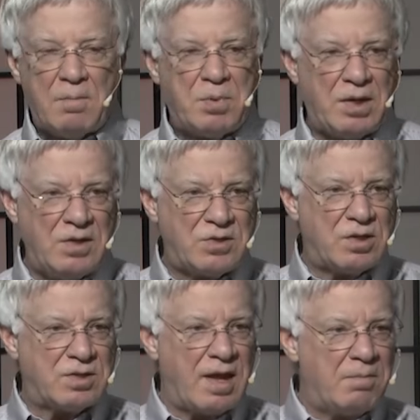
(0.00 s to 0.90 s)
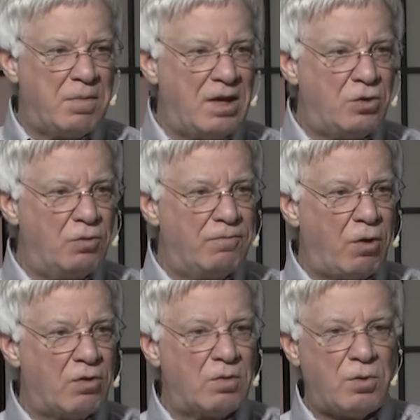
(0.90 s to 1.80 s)
Peace does not make you
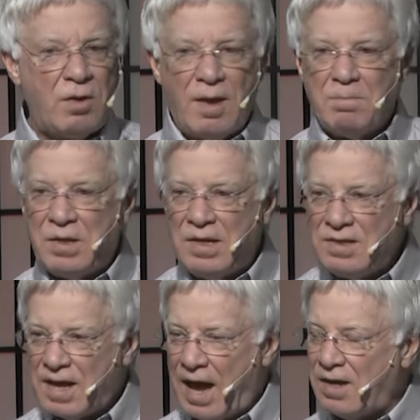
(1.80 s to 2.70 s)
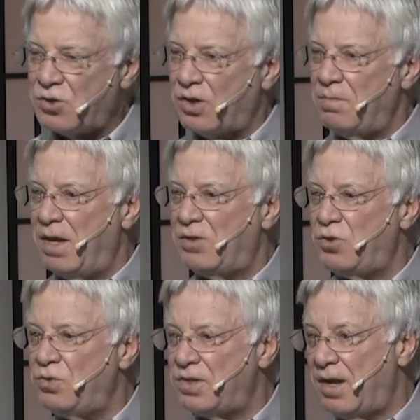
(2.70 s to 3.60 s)
vulnerable. Peace actually makes
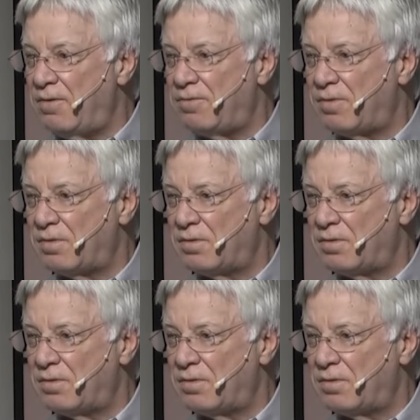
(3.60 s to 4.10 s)
you safe.